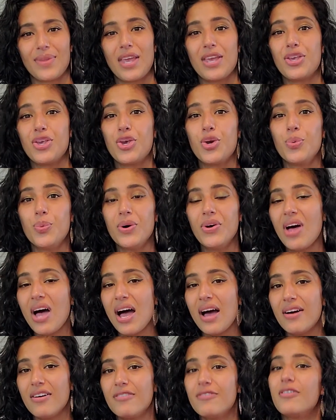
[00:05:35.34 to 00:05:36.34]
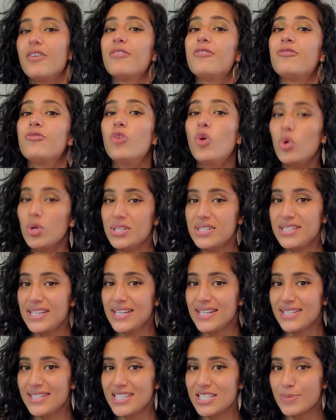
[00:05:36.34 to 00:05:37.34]
You will have
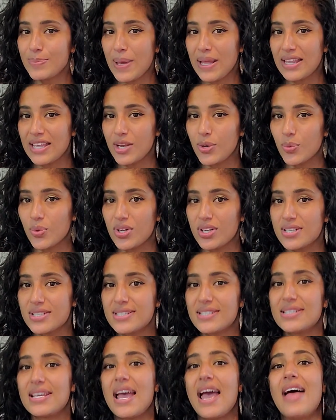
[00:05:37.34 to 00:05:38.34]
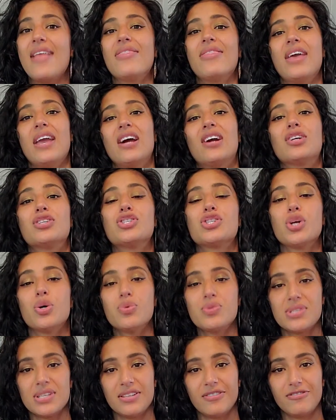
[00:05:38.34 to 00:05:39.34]
14 spelling words and they are
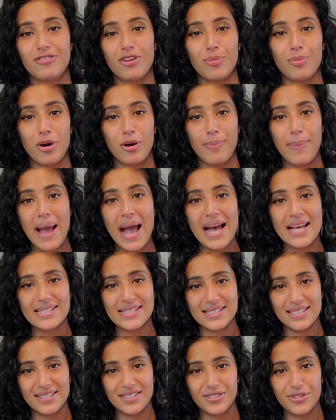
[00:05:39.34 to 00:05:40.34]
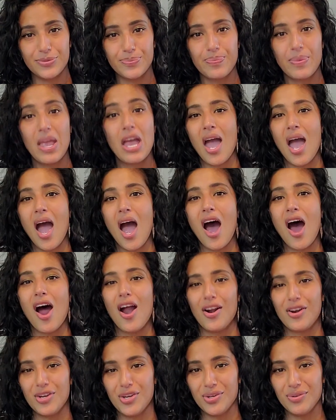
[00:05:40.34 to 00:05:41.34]
chosen from our passage.
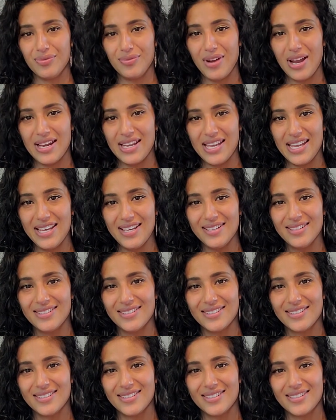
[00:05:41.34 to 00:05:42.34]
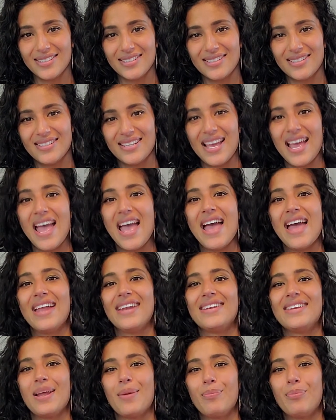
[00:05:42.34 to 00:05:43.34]
Are you ready?
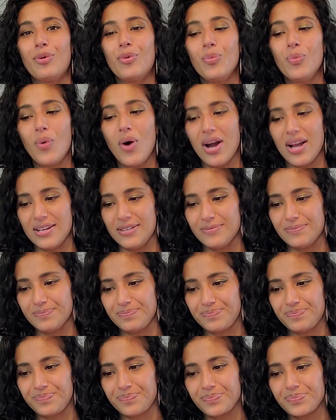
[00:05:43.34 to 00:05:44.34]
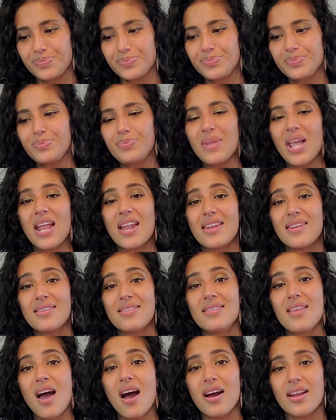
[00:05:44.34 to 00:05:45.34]
Number one,
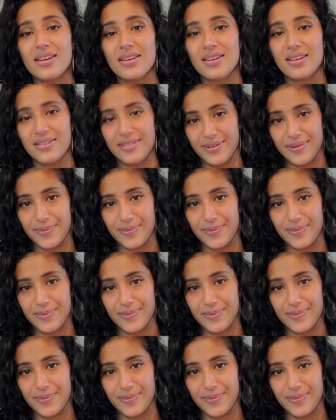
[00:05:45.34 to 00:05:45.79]
nun.